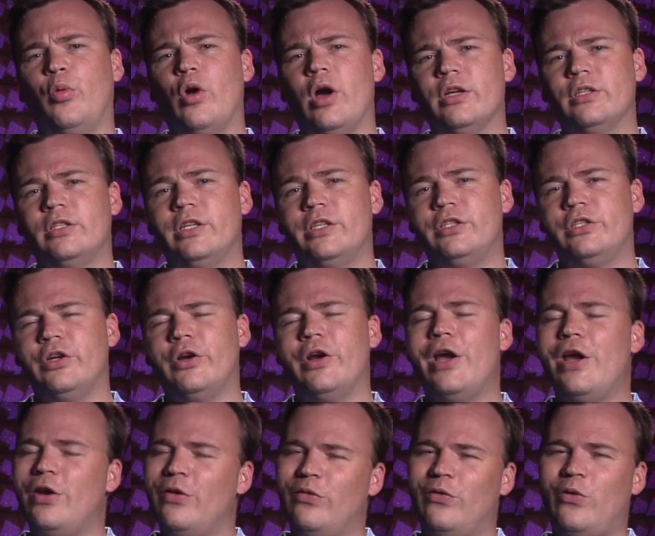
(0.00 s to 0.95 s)

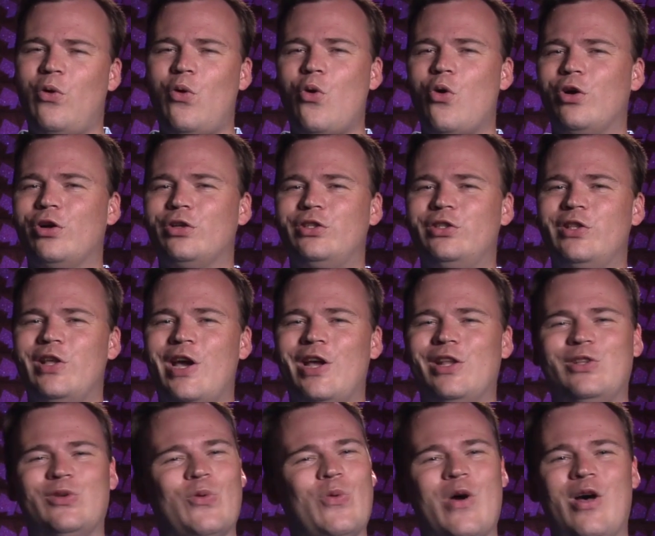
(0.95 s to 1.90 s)
processor, and of course
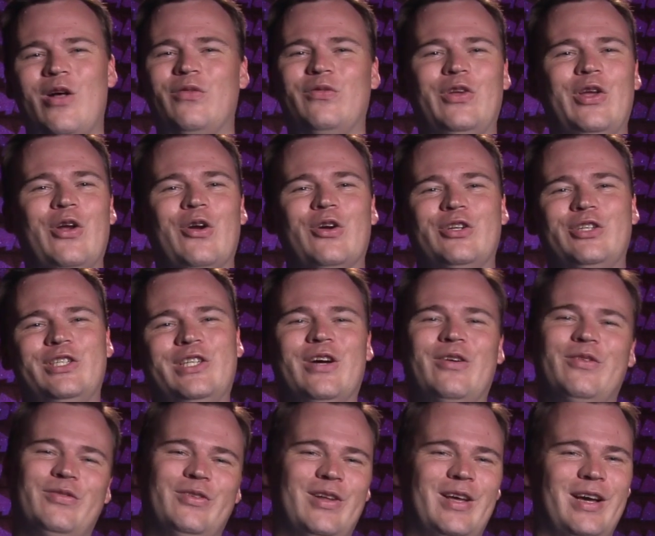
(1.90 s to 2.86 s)
that 12-year
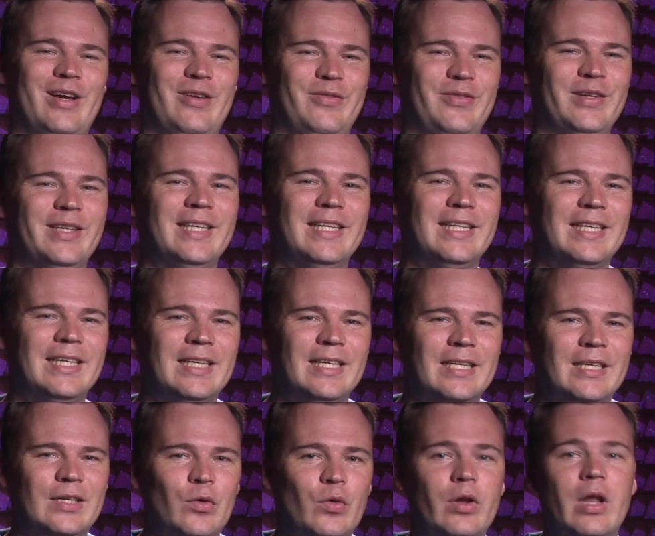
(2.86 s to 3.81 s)
shelf life.
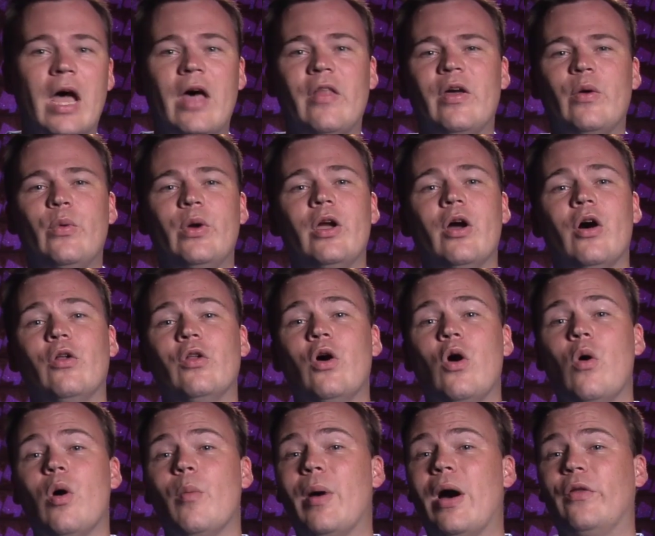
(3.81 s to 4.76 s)
Well, now that we all
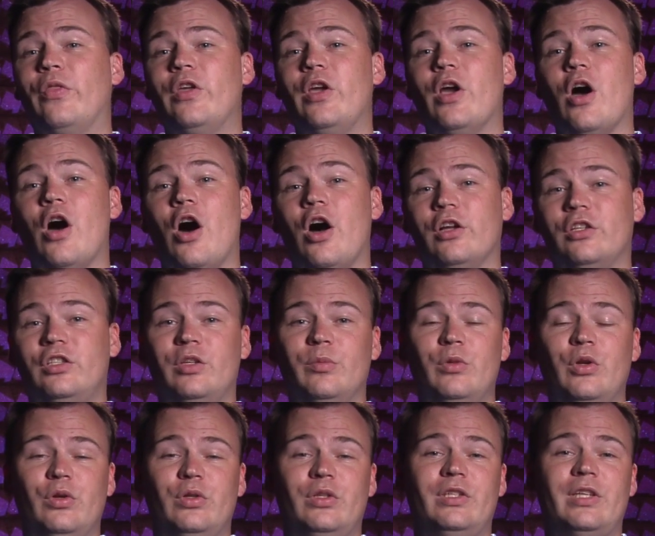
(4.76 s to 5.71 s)
know about the
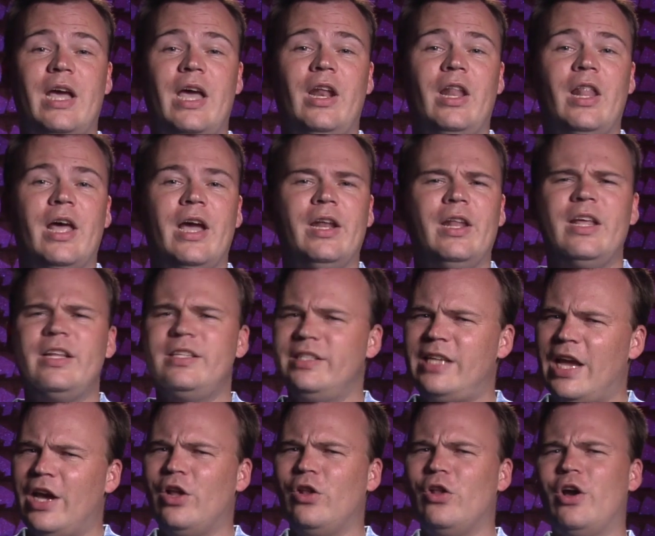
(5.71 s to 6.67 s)
awesome new satellite, let's
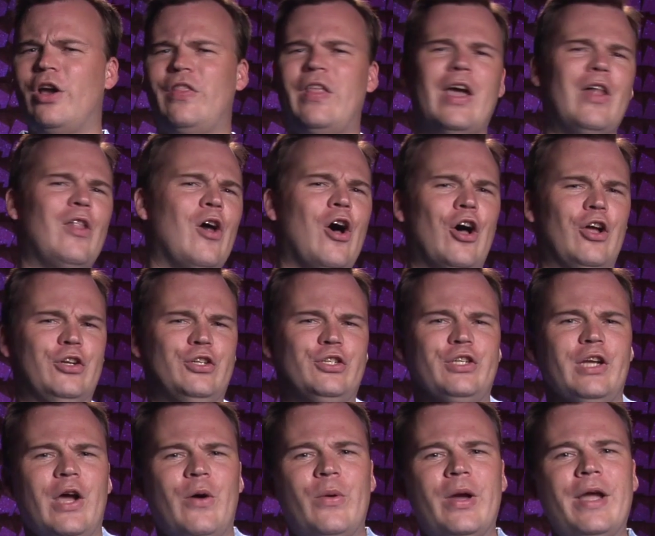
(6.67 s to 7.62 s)
take a look at that launch,
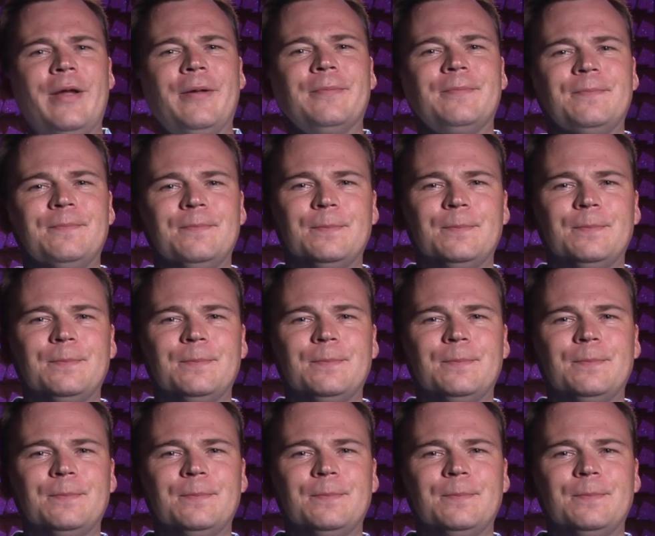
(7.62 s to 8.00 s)
shall we?